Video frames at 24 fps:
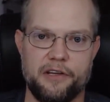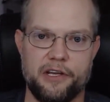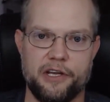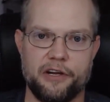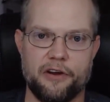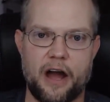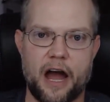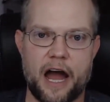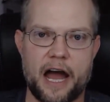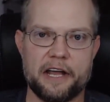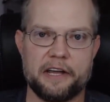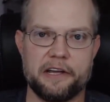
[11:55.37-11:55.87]

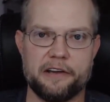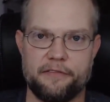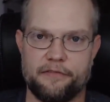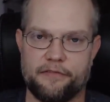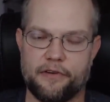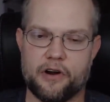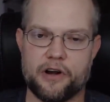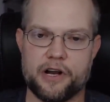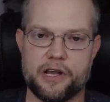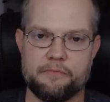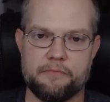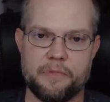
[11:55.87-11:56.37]
your high
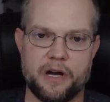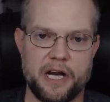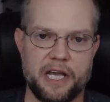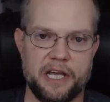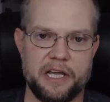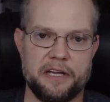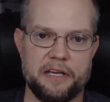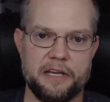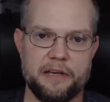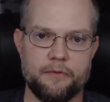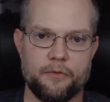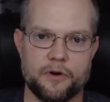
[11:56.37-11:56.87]
converting money
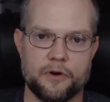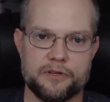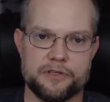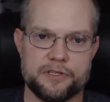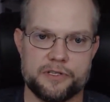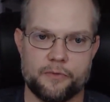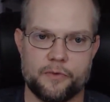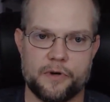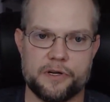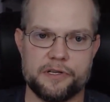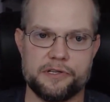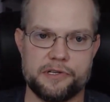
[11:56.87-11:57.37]
keywords,
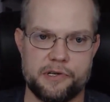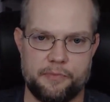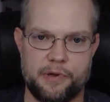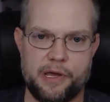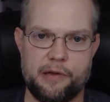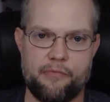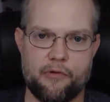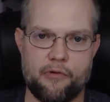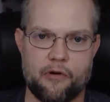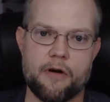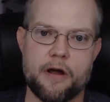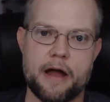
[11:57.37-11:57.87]
the ones that
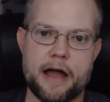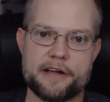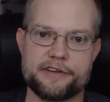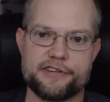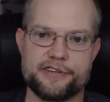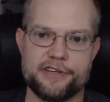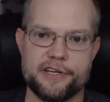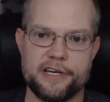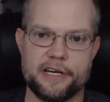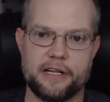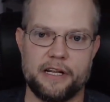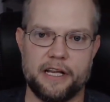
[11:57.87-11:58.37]
people are
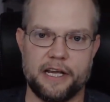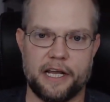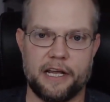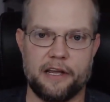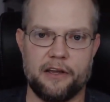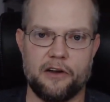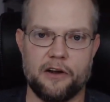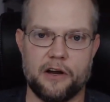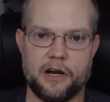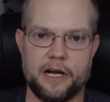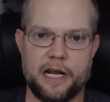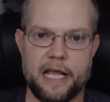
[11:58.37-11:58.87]
actually
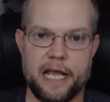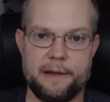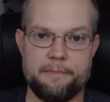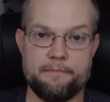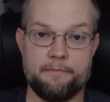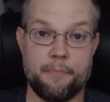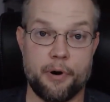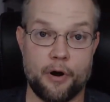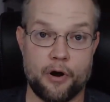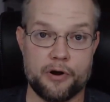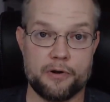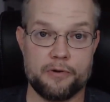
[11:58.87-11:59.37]
clicking on
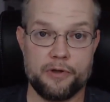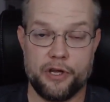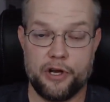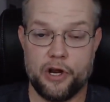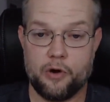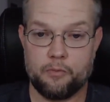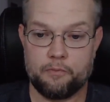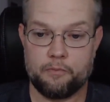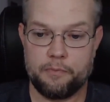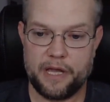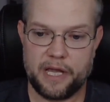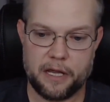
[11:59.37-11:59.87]

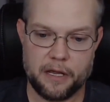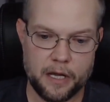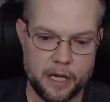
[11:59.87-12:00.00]
be